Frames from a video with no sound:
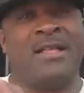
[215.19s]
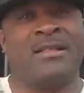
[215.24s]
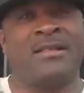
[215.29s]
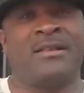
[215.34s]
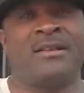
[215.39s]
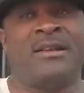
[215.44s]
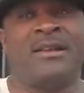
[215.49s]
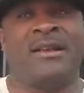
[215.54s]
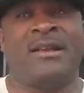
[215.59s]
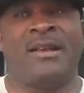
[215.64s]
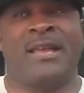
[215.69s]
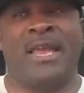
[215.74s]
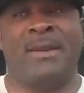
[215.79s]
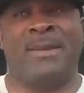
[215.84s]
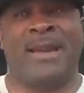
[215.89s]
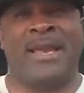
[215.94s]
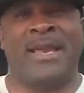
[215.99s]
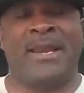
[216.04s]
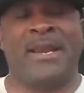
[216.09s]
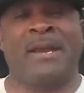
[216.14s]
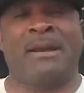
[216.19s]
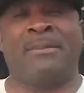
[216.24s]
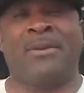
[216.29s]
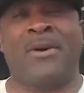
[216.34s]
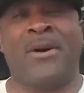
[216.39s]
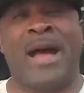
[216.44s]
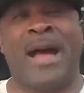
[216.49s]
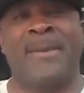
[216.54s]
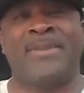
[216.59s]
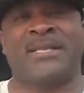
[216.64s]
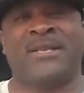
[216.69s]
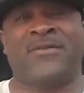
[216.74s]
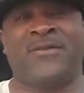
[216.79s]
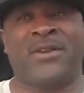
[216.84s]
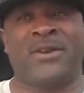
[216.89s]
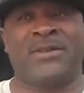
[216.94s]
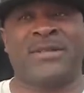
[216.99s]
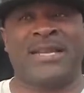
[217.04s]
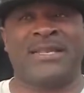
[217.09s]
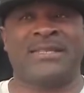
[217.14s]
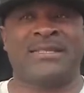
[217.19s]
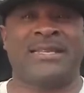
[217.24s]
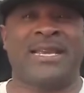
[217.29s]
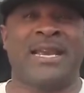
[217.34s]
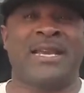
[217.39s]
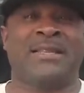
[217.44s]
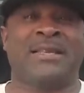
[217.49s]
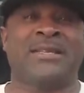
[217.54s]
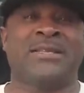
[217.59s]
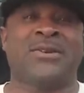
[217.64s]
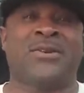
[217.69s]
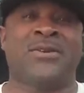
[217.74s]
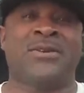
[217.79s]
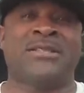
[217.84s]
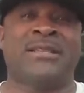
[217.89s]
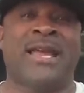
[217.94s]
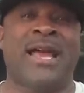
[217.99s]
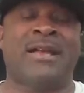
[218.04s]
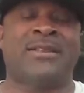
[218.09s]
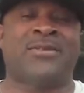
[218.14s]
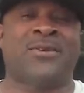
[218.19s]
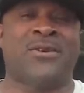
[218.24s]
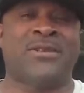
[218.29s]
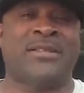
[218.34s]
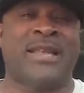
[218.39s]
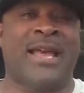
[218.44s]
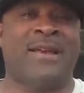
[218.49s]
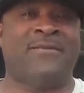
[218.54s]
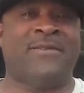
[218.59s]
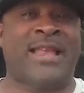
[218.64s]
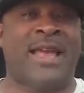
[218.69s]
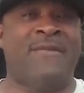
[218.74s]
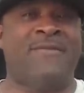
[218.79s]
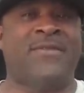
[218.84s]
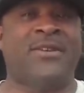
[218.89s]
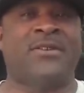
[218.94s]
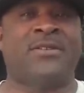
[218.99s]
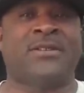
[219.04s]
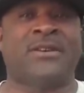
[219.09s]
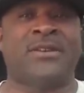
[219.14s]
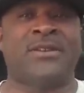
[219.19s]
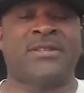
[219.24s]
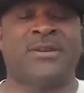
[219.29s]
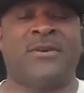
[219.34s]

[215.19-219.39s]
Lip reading: Am I hitting a ball opposite field that's tailing towards that fielder?